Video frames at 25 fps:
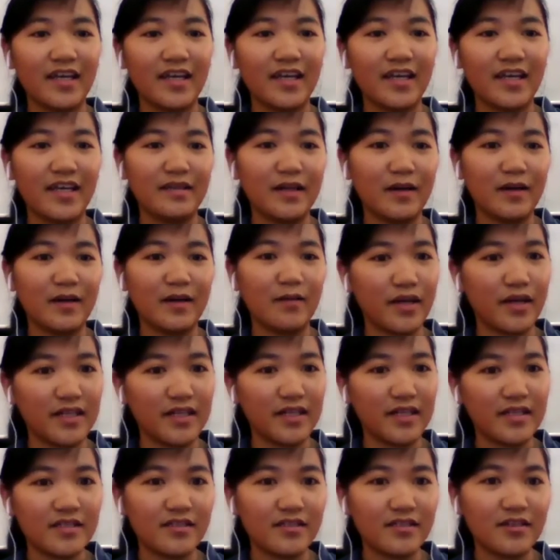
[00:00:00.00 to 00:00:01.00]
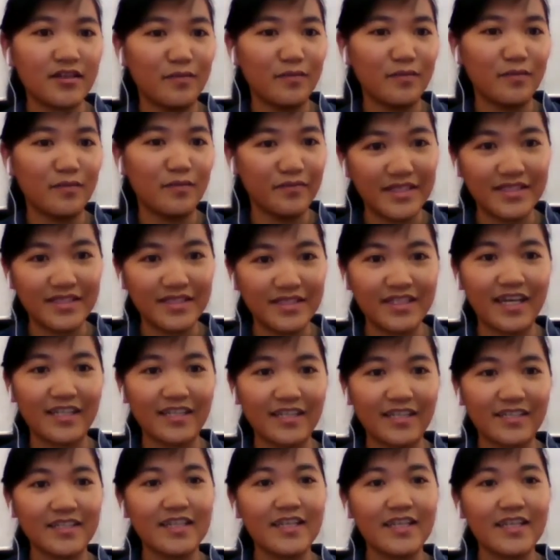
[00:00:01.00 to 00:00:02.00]
and brainstorm,
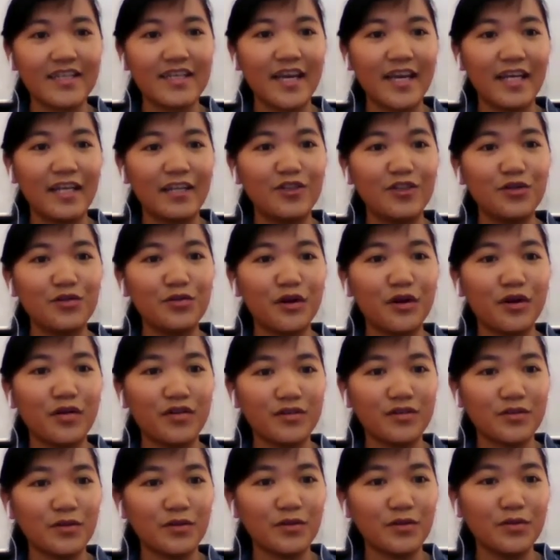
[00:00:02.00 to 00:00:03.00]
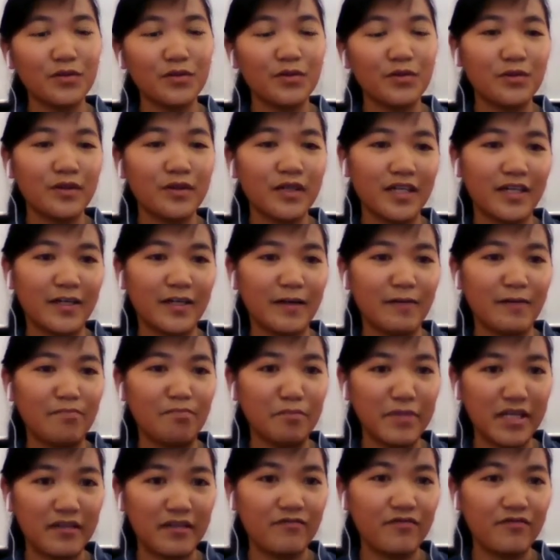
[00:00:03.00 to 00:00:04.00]
discuss, and you also
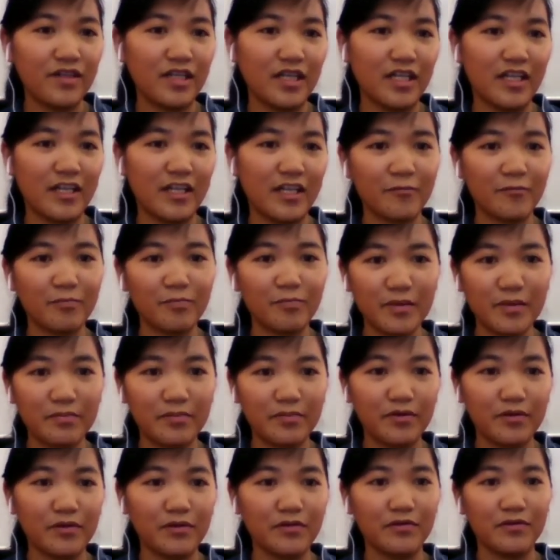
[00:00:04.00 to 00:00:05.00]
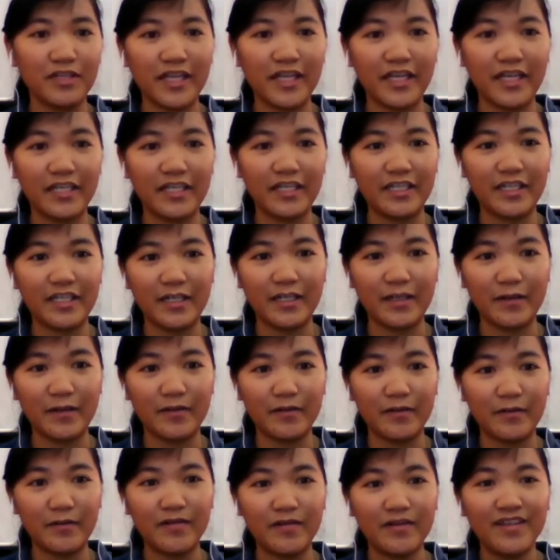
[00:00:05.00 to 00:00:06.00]
meet with a lot of people like
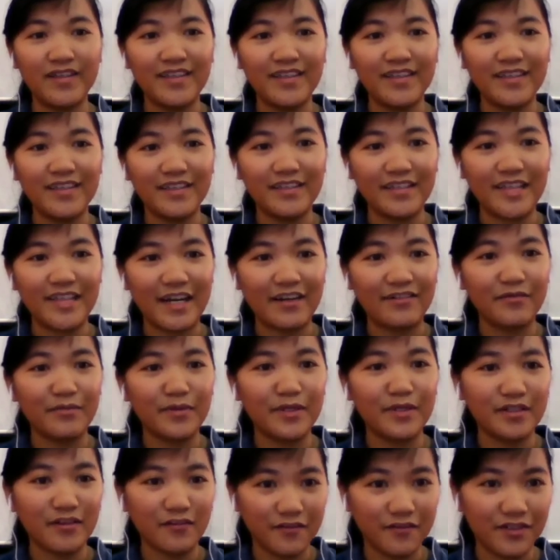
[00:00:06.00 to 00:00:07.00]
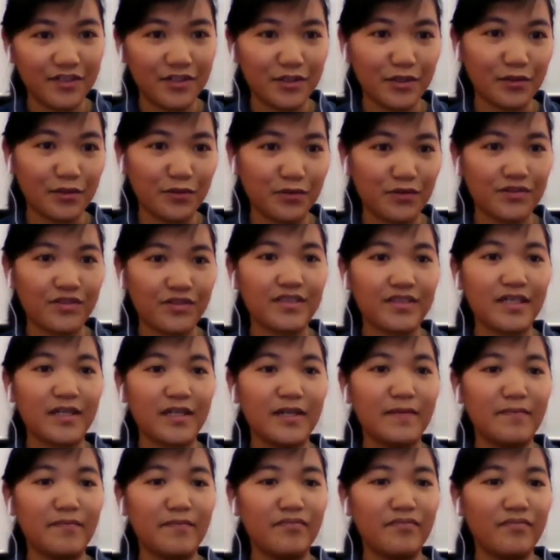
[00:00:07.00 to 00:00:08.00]
government officials,
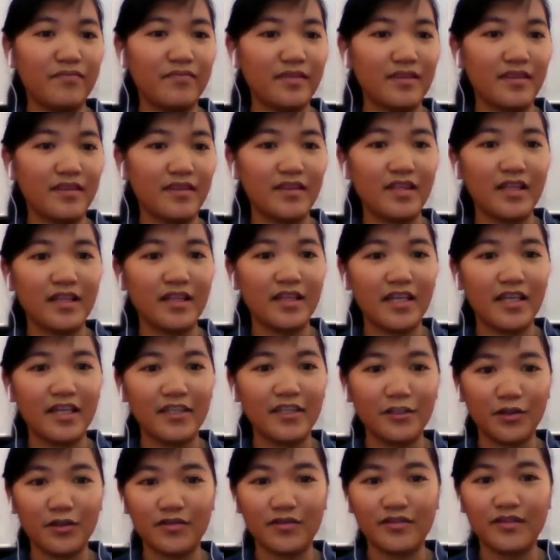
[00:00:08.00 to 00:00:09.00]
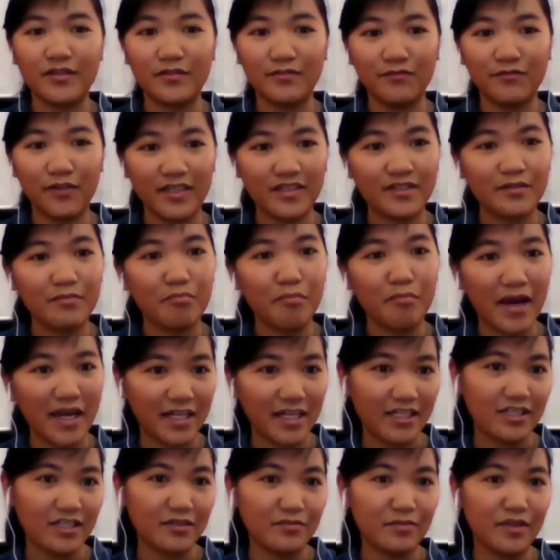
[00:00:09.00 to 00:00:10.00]
handle the waste
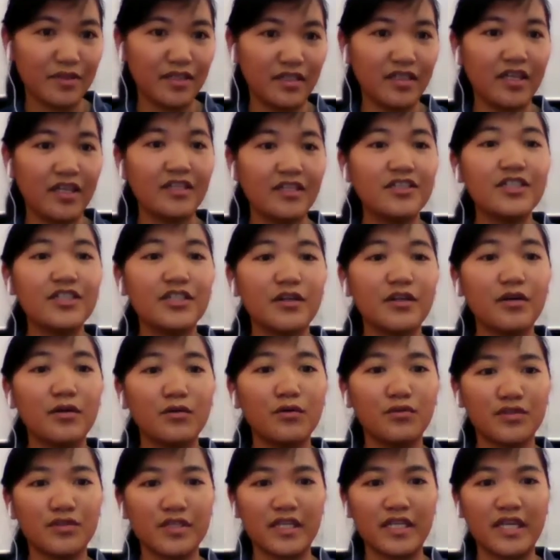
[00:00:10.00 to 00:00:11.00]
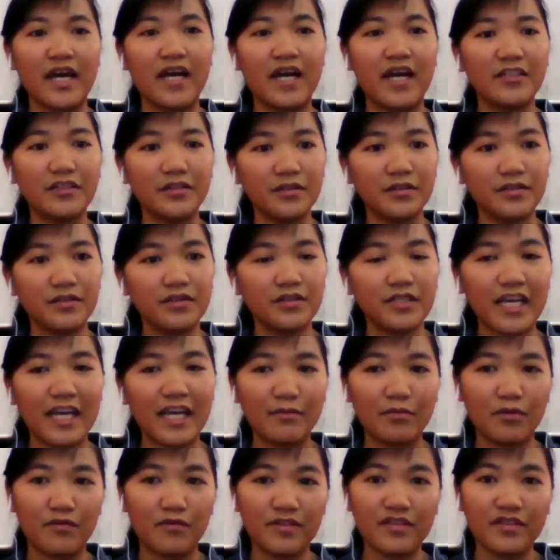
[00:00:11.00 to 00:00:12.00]
management, NGOs, and other
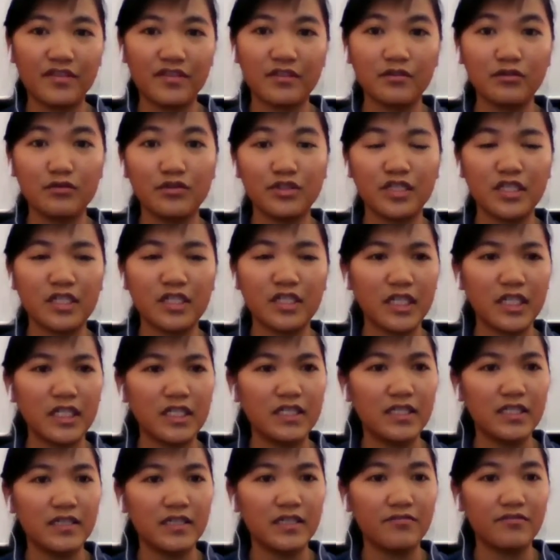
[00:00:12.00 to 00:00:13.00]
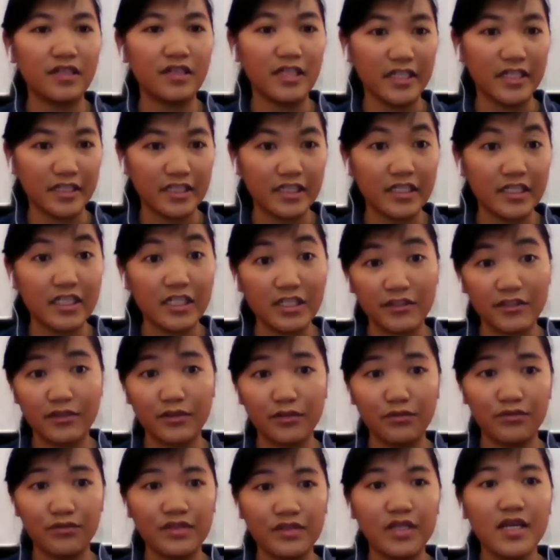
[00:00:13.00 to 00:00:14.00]
type of institution in the related
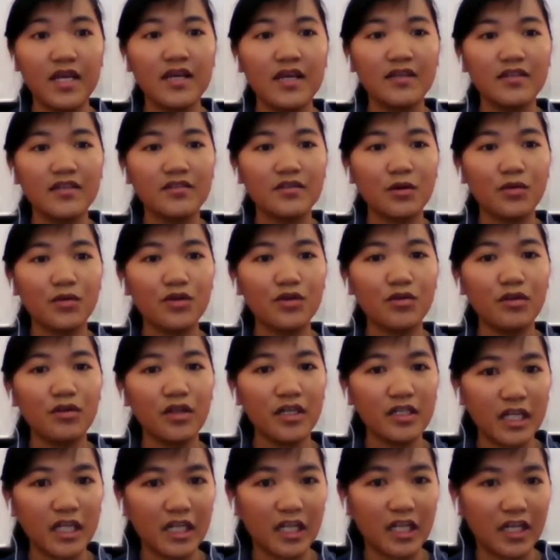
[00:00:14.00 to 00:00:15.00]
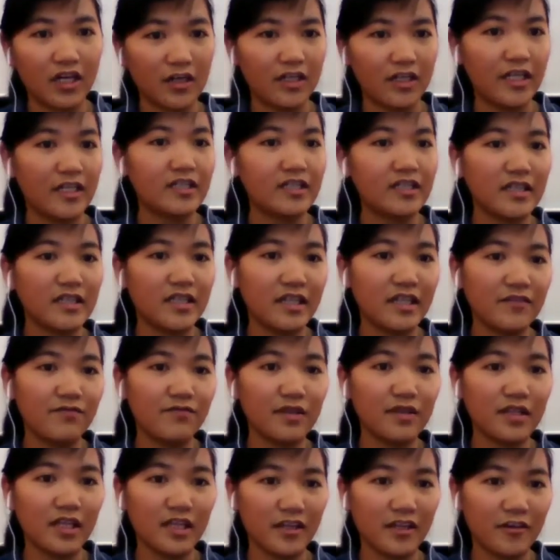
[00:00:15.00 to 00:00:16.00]
issues. So you learn a lot and connect
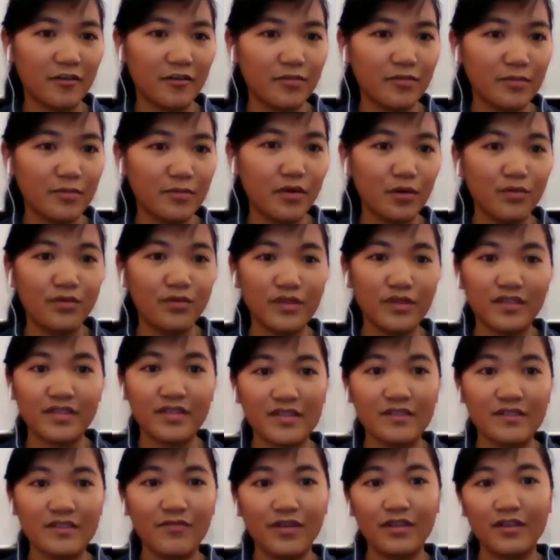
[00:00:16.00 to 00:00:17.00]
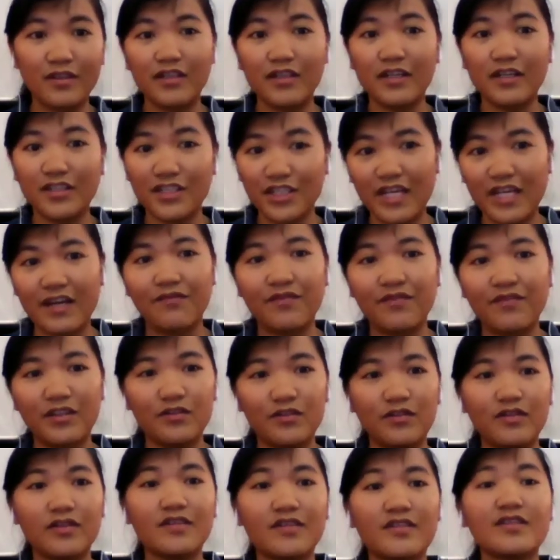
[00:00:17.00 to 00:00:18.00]
with a lot of people with this, with share with
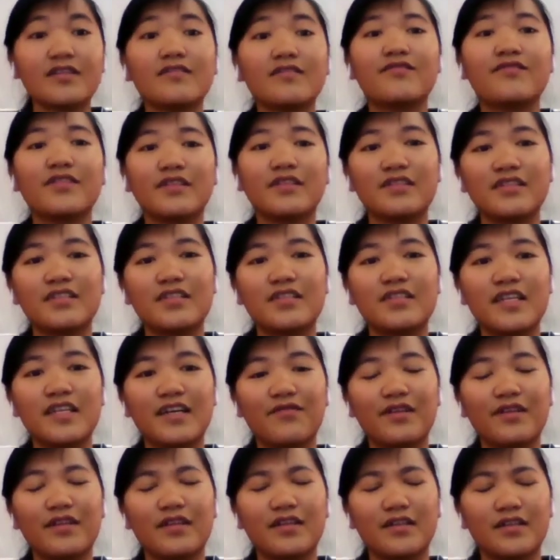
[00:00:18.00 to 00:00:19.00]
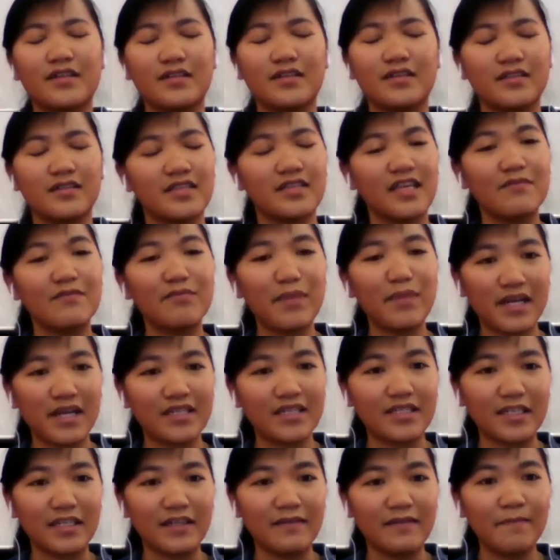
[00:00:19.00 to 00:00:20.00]
you this, with share with the same
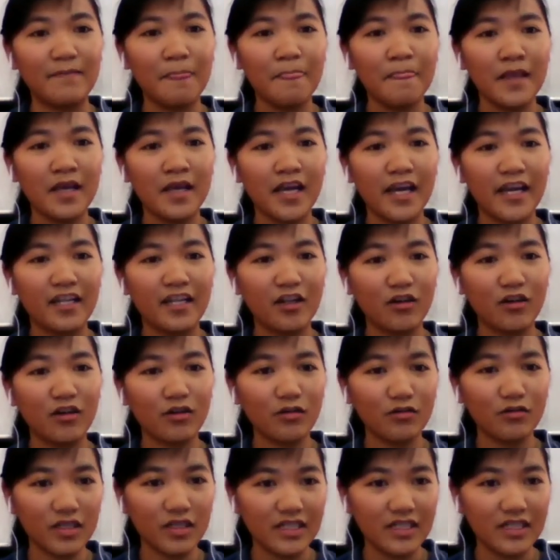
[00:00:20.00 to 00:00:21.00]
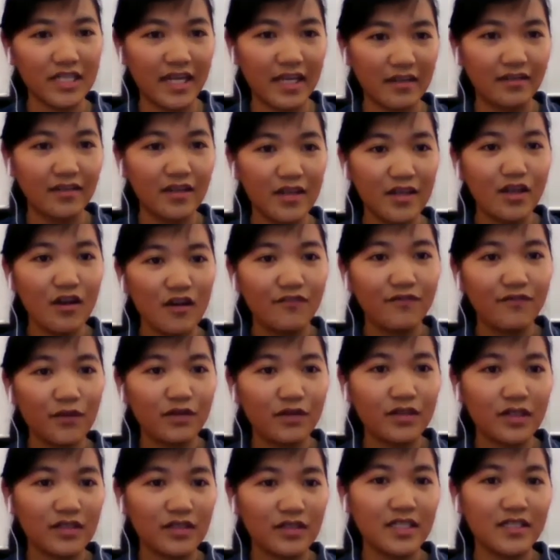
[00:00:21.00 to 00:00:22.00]
passion. And not only that, for
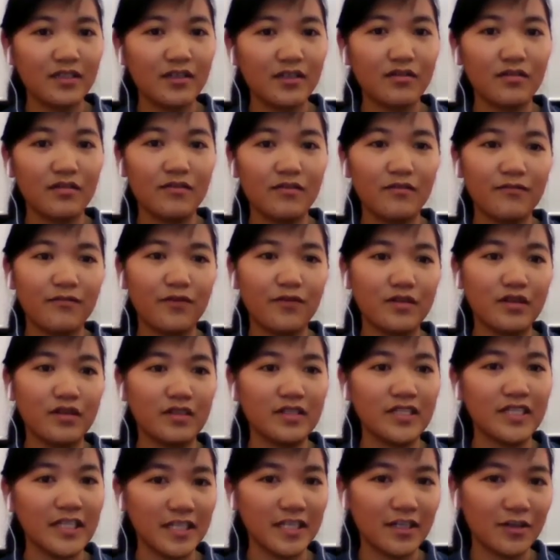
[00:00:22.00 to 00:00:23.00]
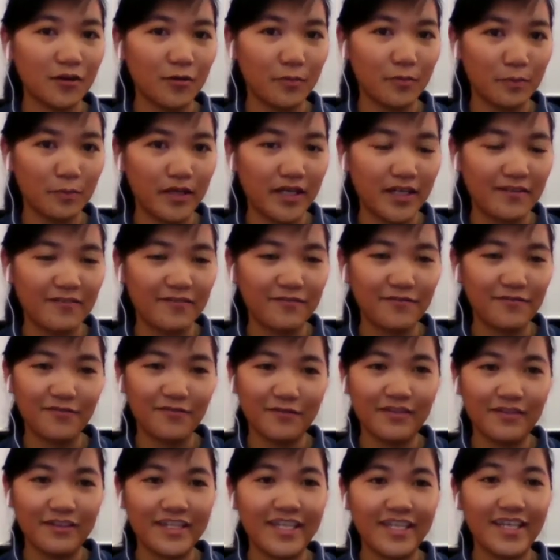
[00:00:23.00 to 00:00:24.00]
the technical part,
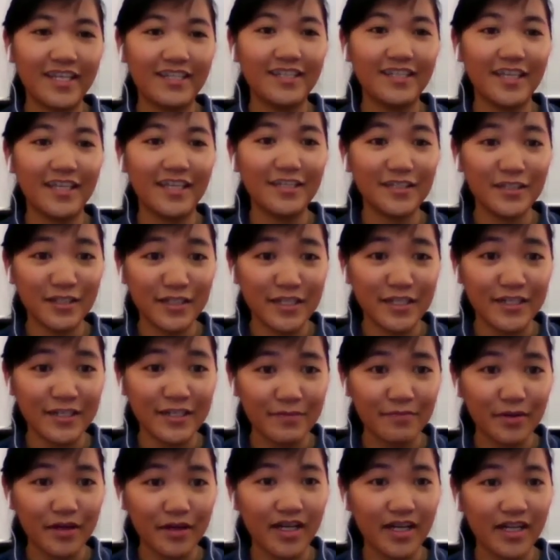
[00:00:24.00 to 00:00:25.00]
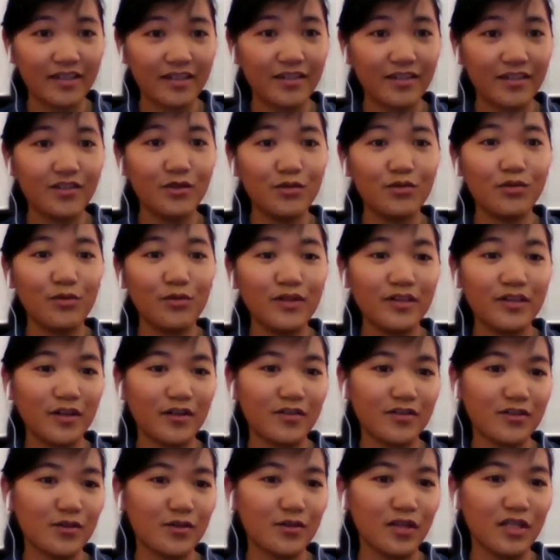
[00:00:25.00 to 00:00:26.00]
the engineering part, you will
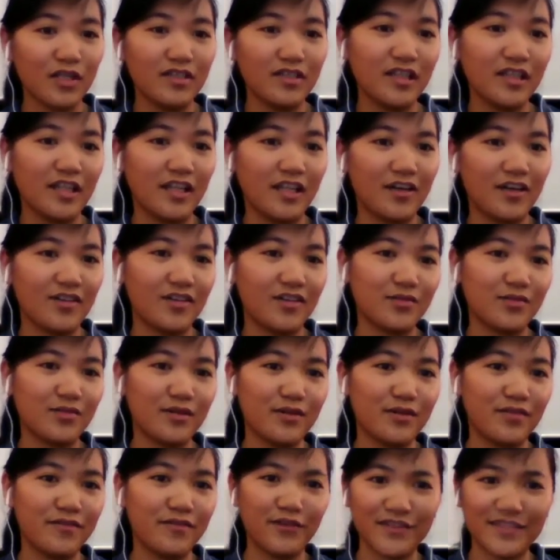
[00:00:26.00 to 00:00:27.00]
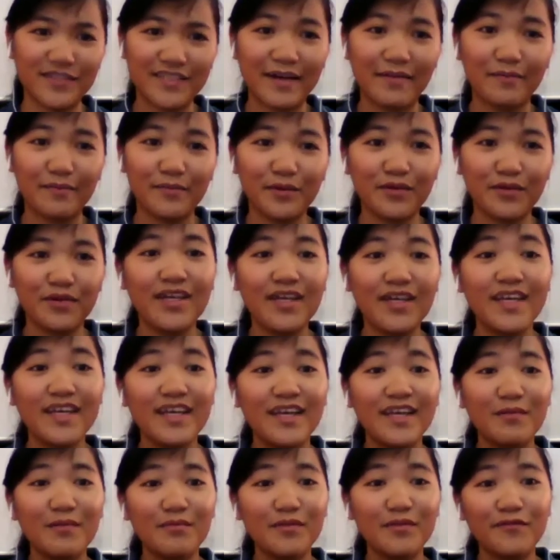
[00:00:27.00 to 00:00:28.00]
also learn a lot as well. For example,
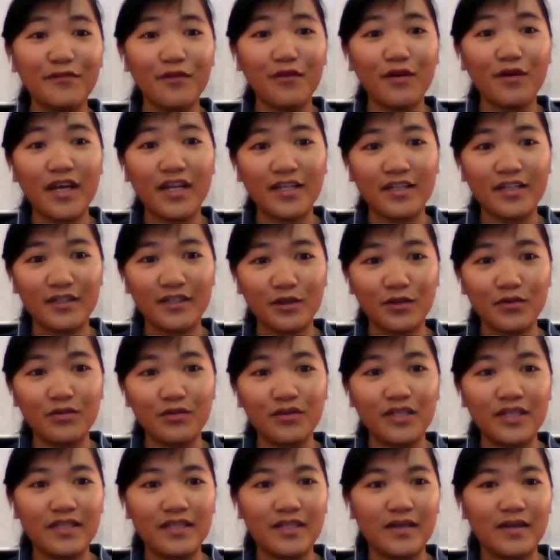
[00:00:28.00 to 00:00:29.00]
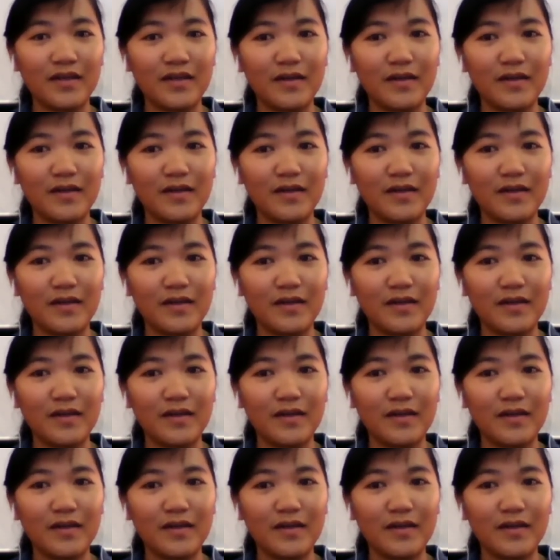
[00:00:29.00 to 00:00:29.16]
before I do the